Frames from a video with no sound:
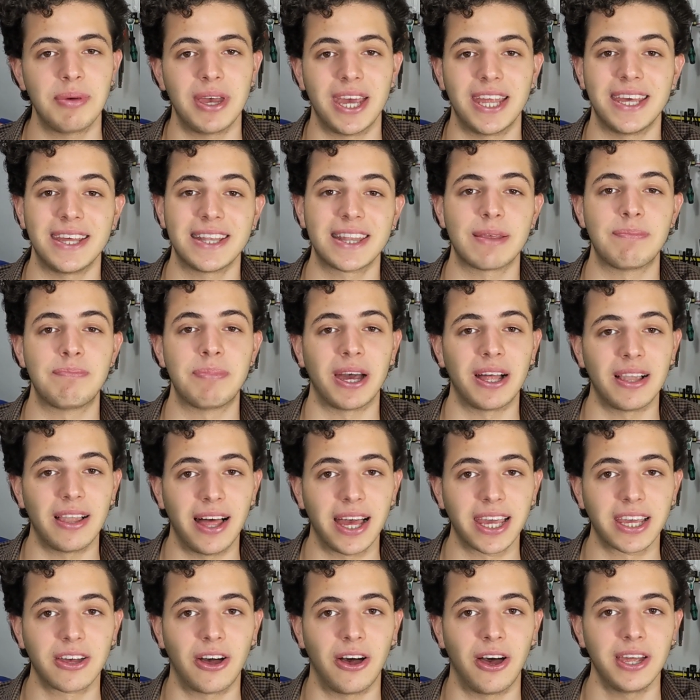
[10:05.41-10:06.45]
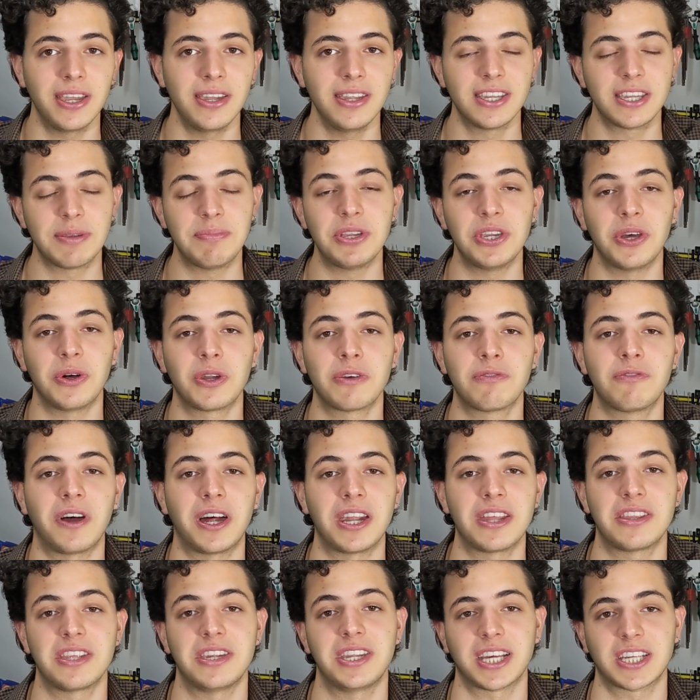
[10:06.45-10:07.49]
and hit the bell icon to be
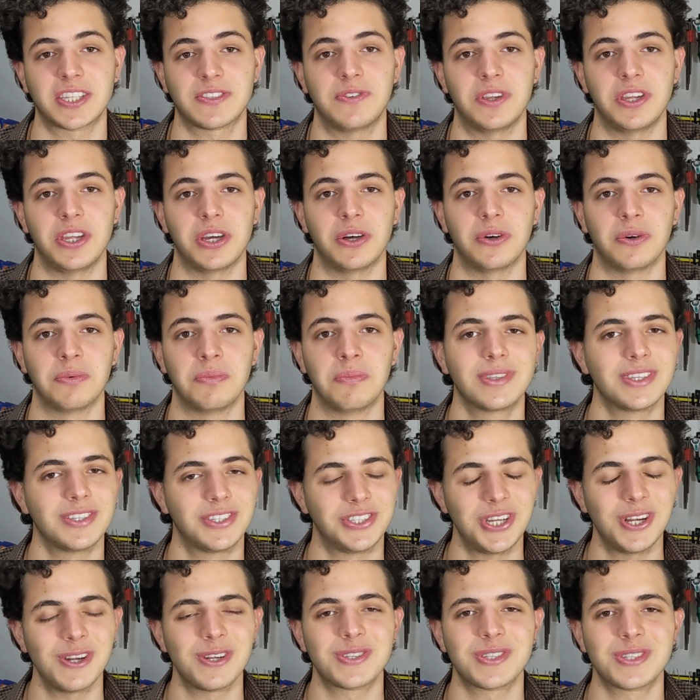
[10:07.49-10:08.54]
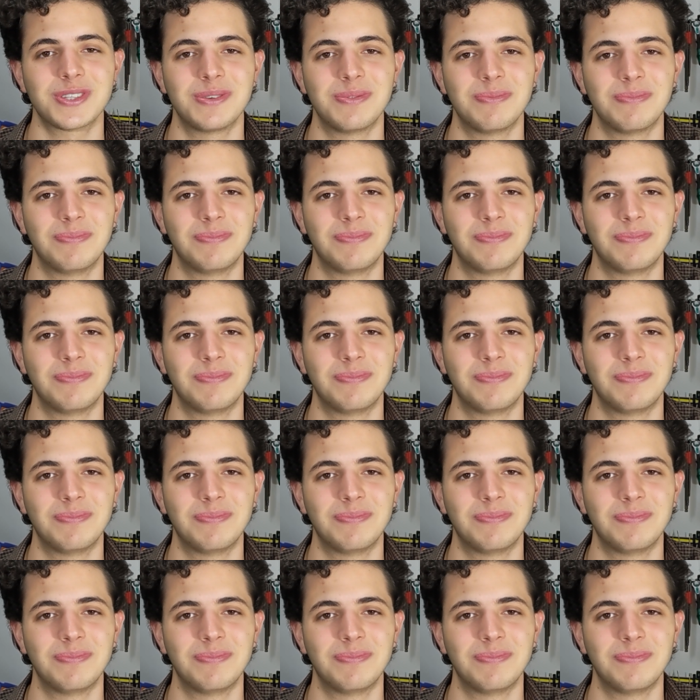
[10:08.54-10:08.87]
notified of the next video. Cheers!